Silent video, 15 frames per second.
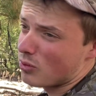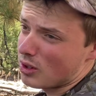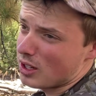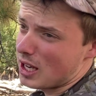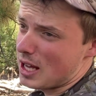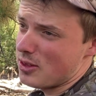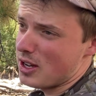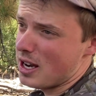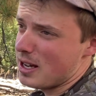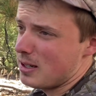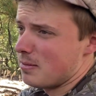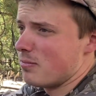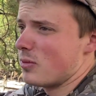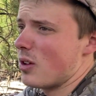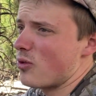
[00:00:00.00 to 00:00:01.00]
And then
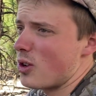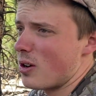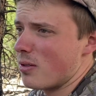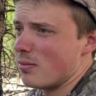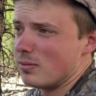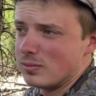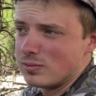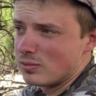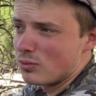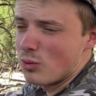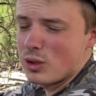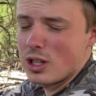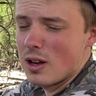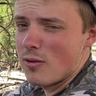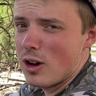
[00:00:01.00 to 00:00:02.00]
if we
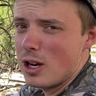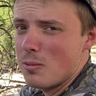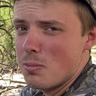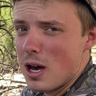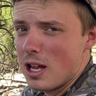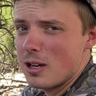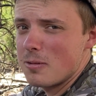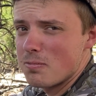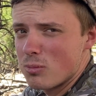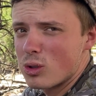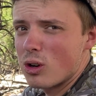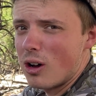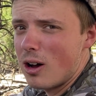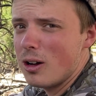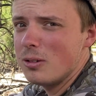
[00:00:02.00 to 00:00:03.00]
can't find them bedded,
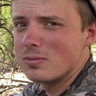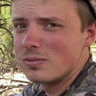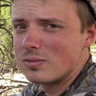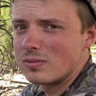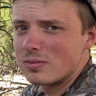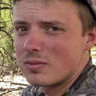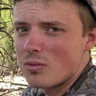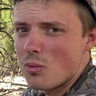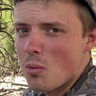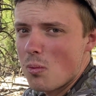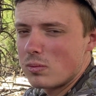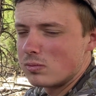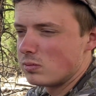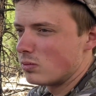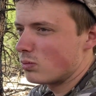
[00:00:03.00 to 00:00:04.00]
call.
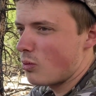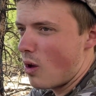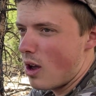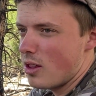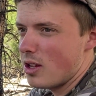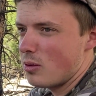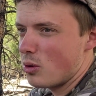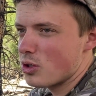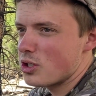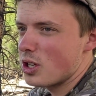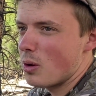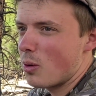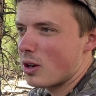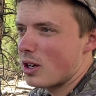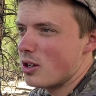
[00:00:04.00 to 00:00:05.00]
And then we'll see
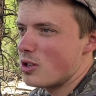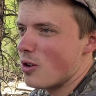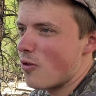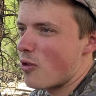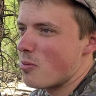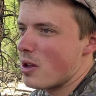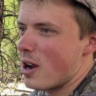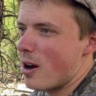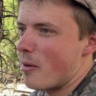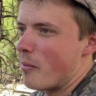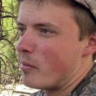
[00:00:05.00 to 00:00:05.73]
what we're gonna do from there.